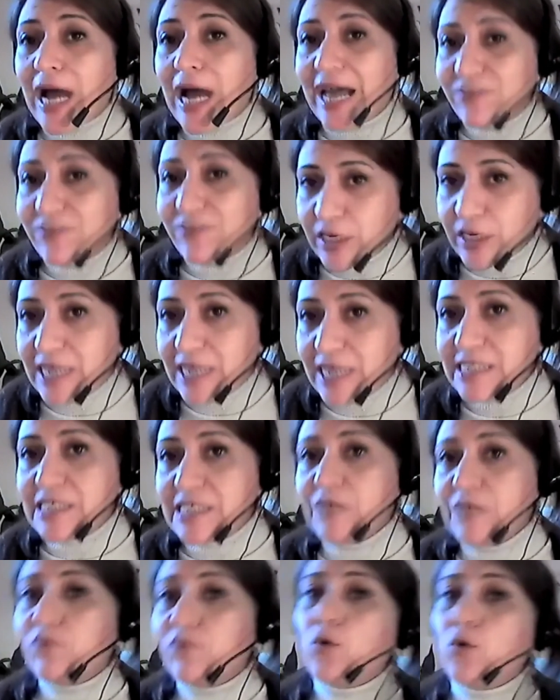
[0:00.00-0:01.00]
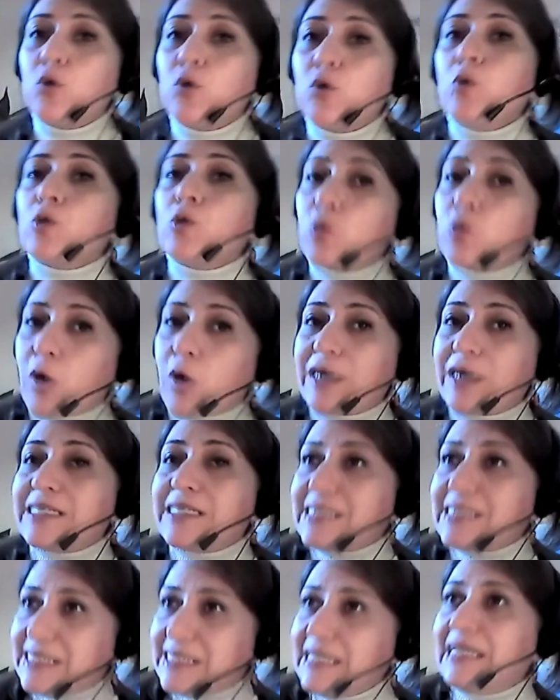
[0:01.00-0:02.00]
advocacy for those who are
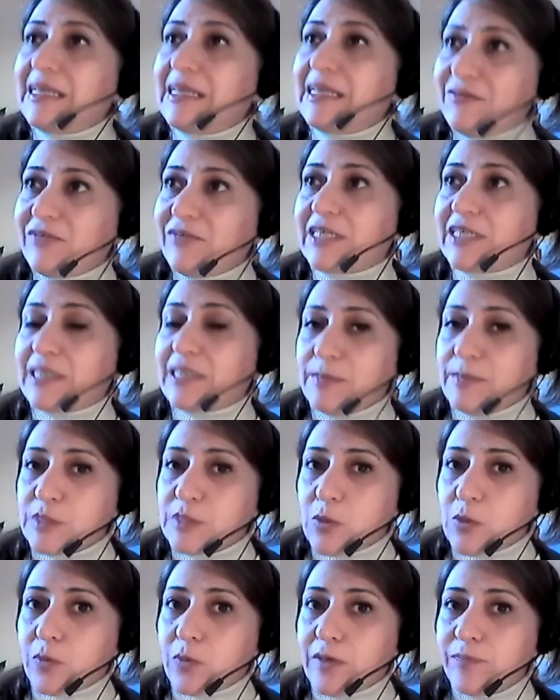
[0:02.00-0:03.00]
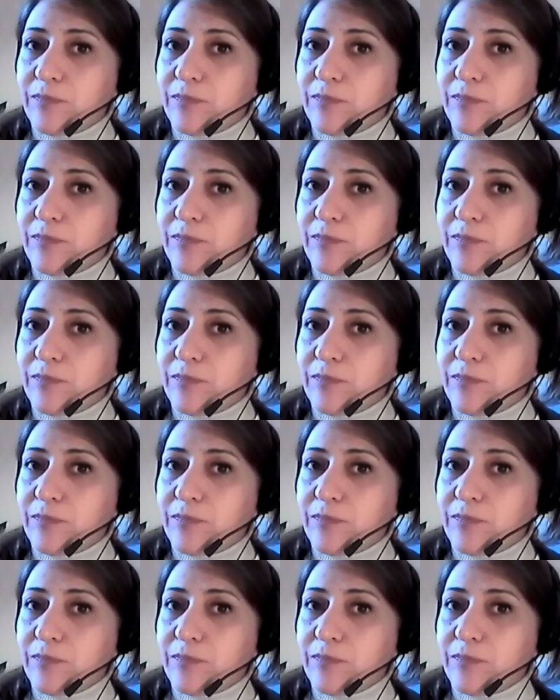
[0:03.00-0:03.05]
still in victim zone.